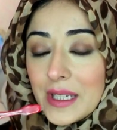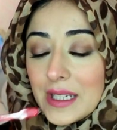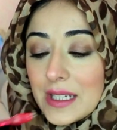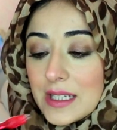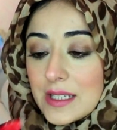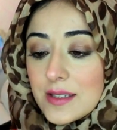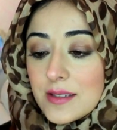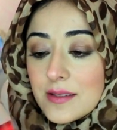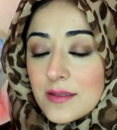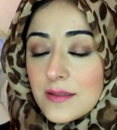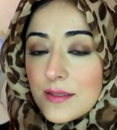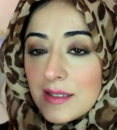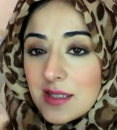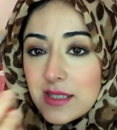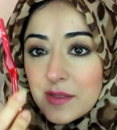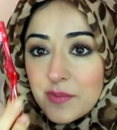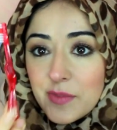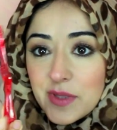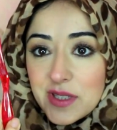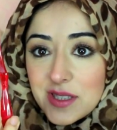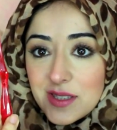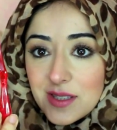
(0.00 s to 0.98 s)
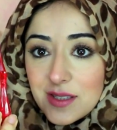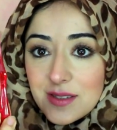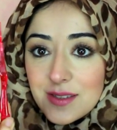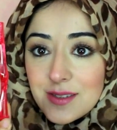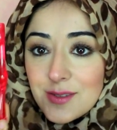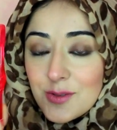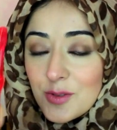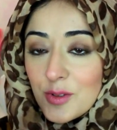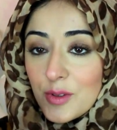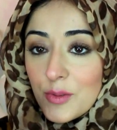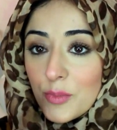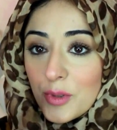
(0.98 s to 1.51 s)
mean is, this is my son's
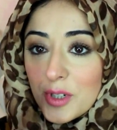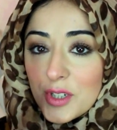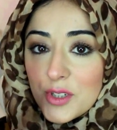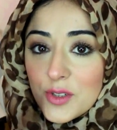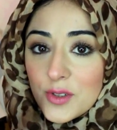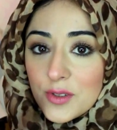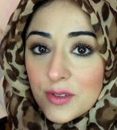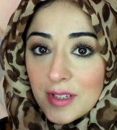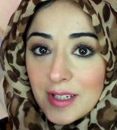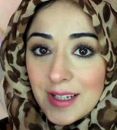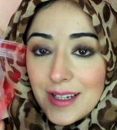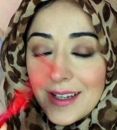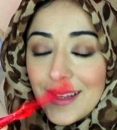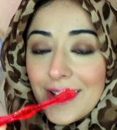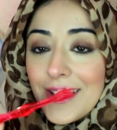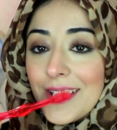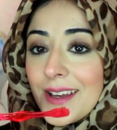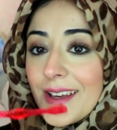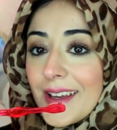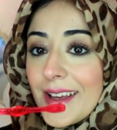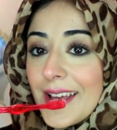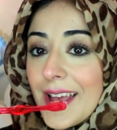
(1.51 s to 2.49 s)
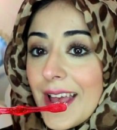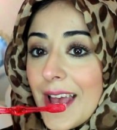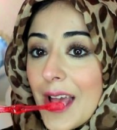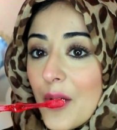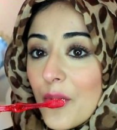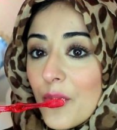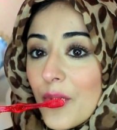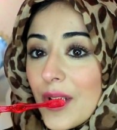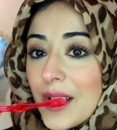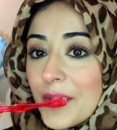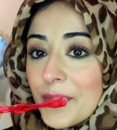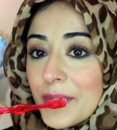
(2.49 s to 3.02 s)
toothbrush.
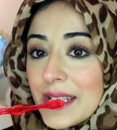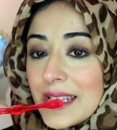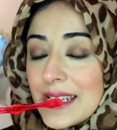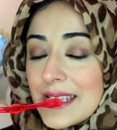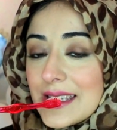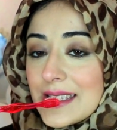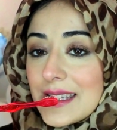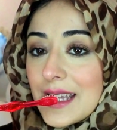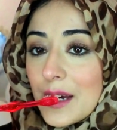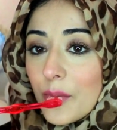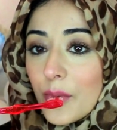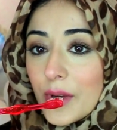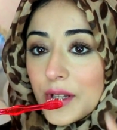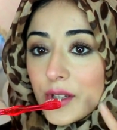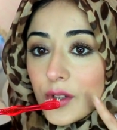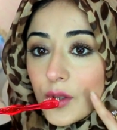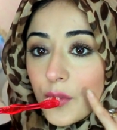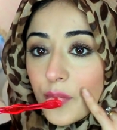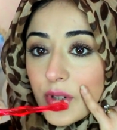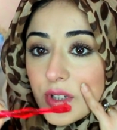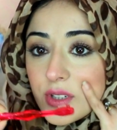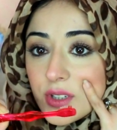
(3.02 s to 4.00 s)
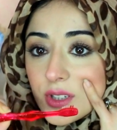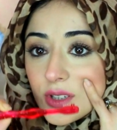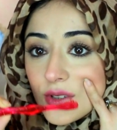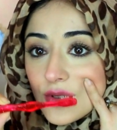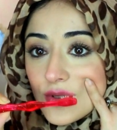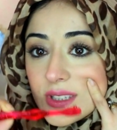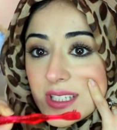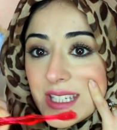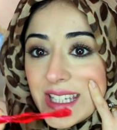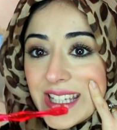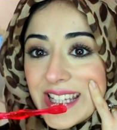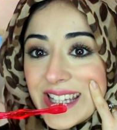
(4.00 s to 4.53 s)
What I mean is that when you're brushing your
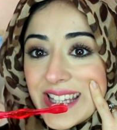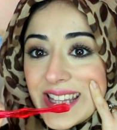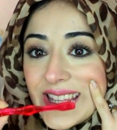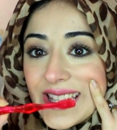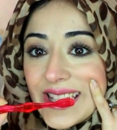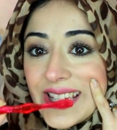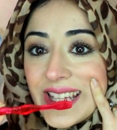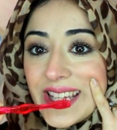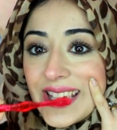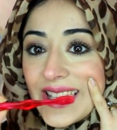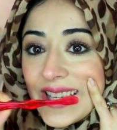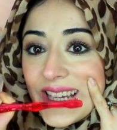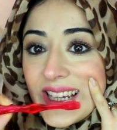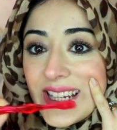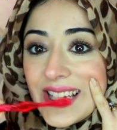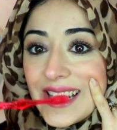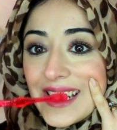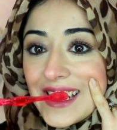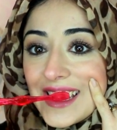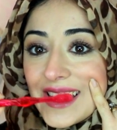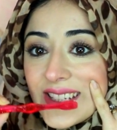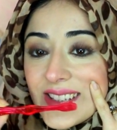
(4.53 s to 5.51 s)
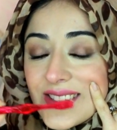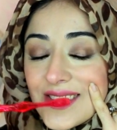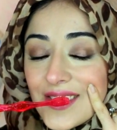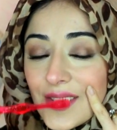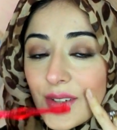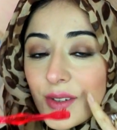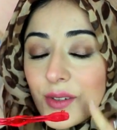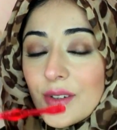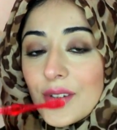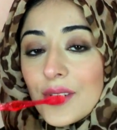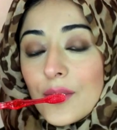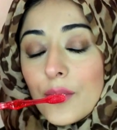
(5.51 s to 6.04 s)
teeth, like
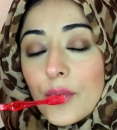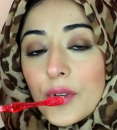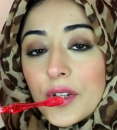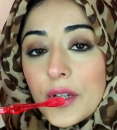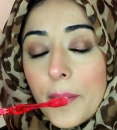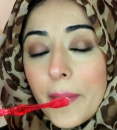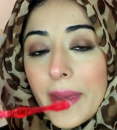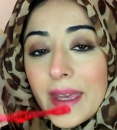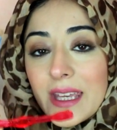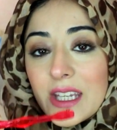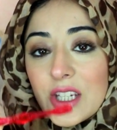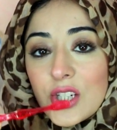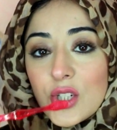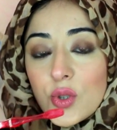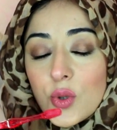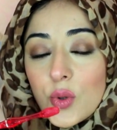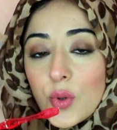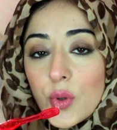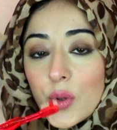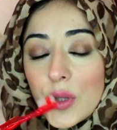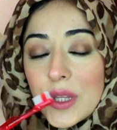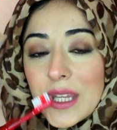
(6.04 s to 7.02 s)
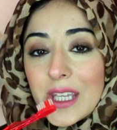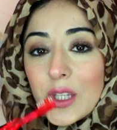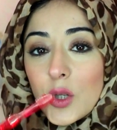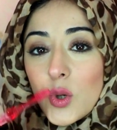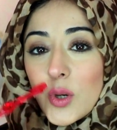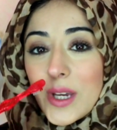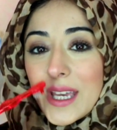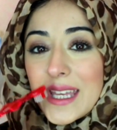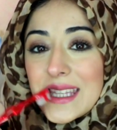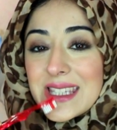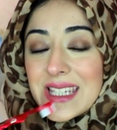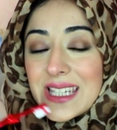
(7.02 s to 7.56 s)
so, you want to make sure that
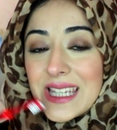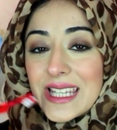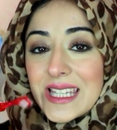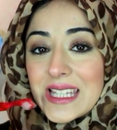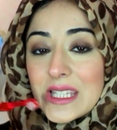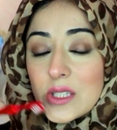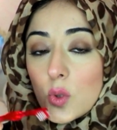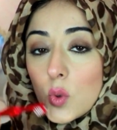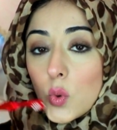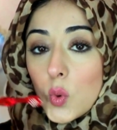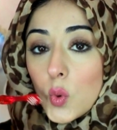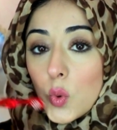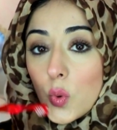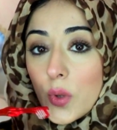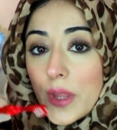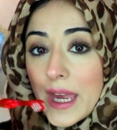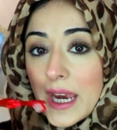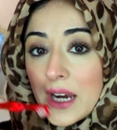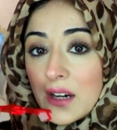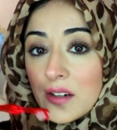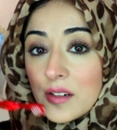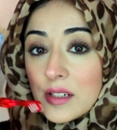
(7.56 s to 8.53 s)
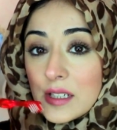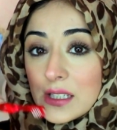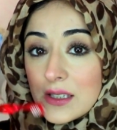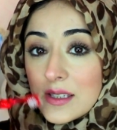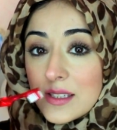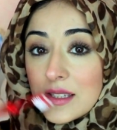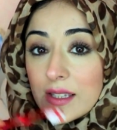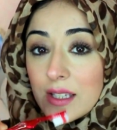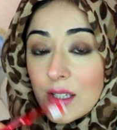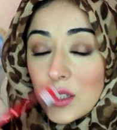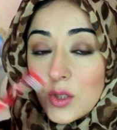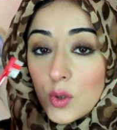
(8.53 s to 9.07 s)
you're getting into all
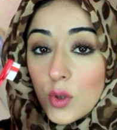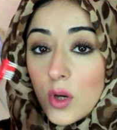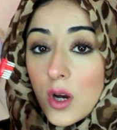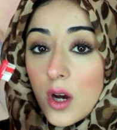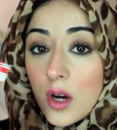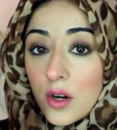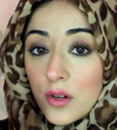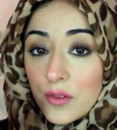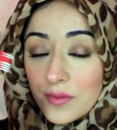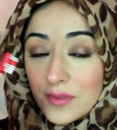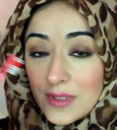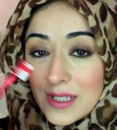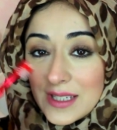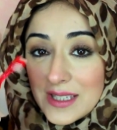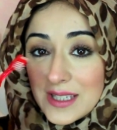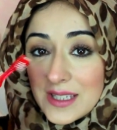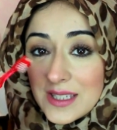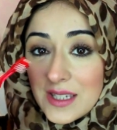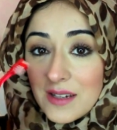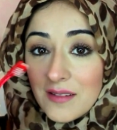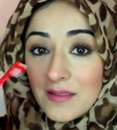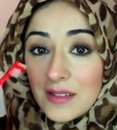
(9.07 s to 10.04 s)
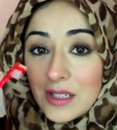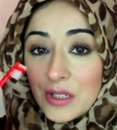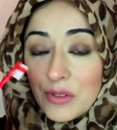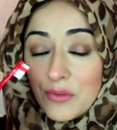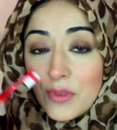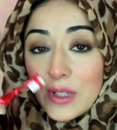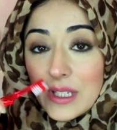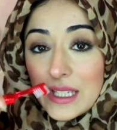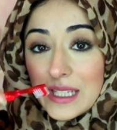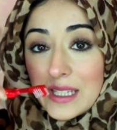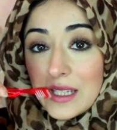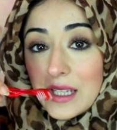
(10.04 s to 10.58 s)
areas that you can't necessarily
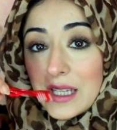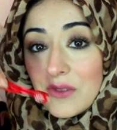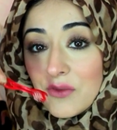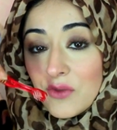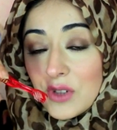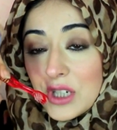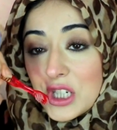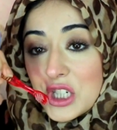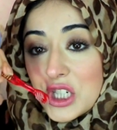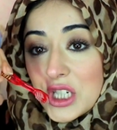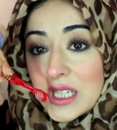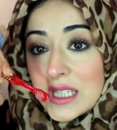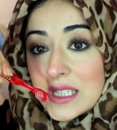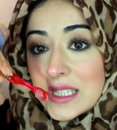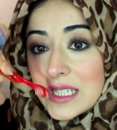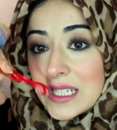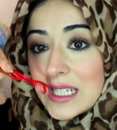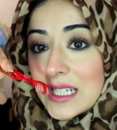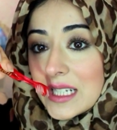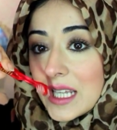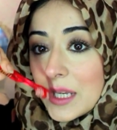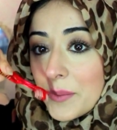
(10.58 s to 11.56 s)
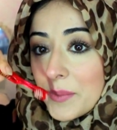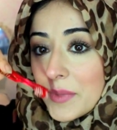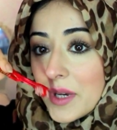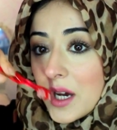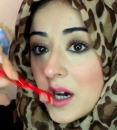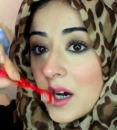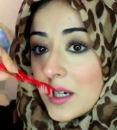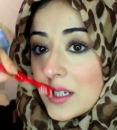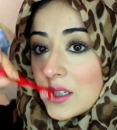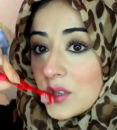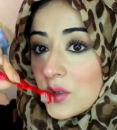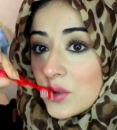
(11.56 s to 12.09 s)
reach easily, like
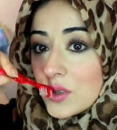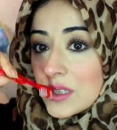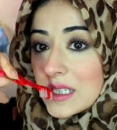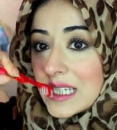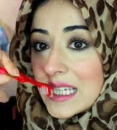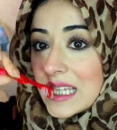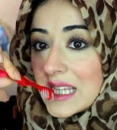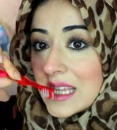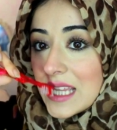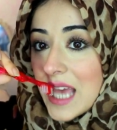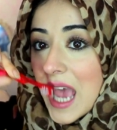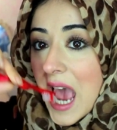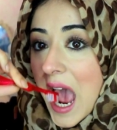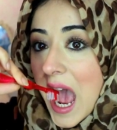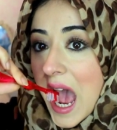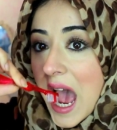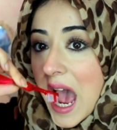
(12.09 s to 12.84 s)
behind your teeth,